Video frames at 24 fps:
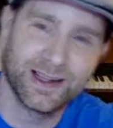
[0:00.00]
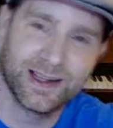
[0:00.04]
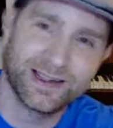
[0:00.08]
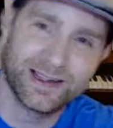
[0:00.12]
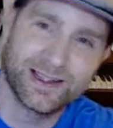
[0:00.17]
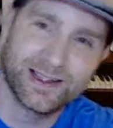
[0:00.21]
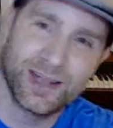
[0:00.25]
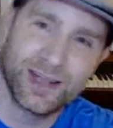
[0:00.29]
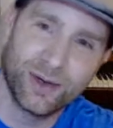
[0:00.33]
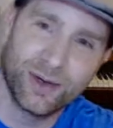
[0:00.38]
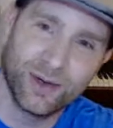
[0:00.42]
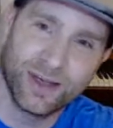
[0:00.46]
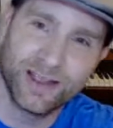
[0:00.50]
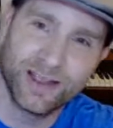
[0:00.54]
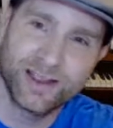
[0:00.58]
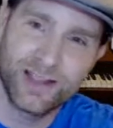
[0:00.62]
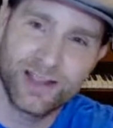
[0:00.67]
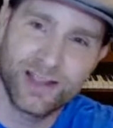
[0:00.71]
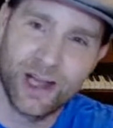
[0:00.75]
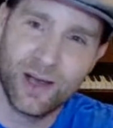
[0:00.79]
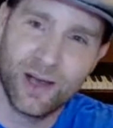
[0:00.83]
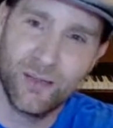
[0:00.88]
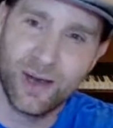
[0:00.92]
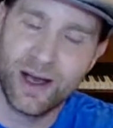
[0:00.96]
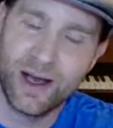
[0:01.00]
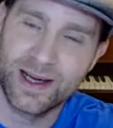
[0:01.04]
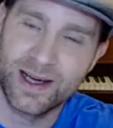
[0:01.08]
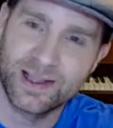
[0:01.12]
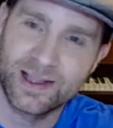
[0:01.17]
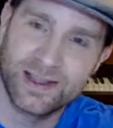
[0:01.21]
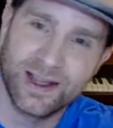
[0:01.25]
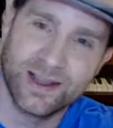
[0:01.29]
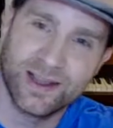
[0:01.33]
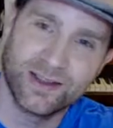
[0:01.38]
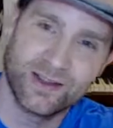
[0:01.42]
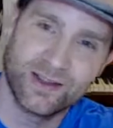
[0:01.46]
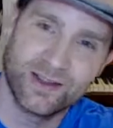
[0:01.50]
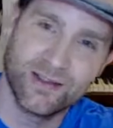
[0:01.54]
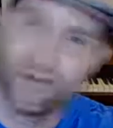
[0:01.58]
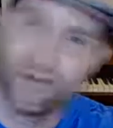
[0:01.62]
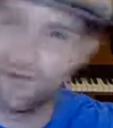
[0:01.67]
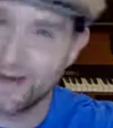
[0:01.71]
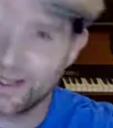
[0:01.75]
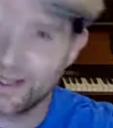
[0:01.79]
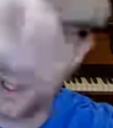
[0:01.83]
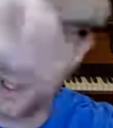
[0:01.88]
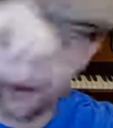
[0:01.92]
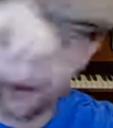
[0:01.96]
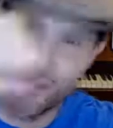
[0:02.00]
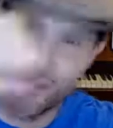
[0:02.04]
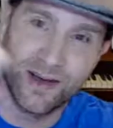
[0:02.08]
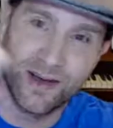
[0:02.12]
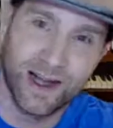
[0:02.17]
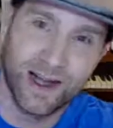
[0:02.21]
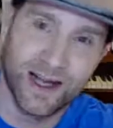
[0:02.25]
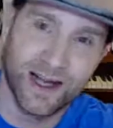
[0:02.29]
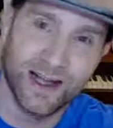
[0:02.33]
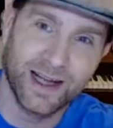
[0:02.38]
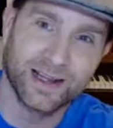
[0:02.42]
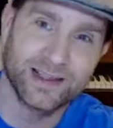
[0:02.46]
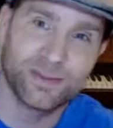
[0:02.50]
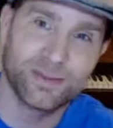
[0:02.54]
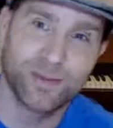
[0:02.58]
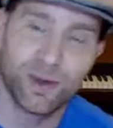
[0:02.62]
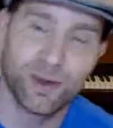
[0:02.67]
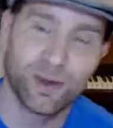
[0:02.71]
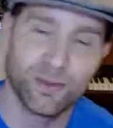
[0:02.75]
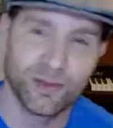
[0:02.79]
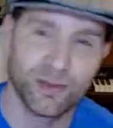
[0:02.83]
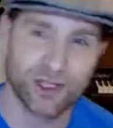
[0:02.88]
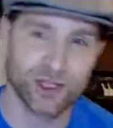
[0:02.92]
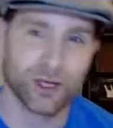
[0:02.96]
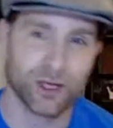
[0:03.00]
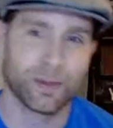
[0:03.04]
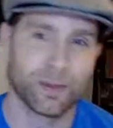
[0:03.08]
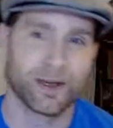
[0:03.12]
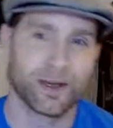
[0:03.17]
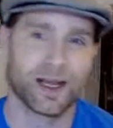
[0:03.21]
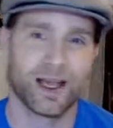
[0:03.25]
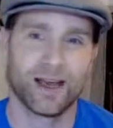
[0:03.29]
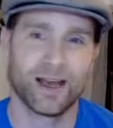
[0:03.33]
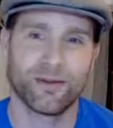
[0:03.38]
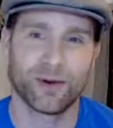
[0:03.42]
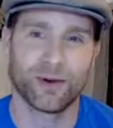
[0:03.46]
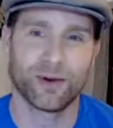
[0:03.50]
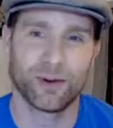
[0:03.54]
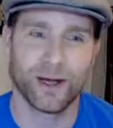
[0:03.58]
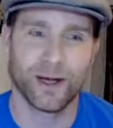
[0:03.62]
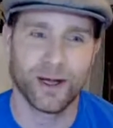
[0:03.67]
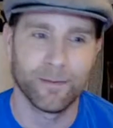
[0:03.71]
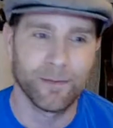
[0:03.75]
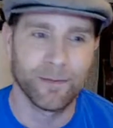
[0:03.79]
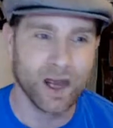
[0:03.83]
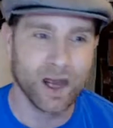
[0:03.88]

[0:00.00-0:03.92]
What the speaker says: tilted sideways and fell over and spilt my shopping everywhere.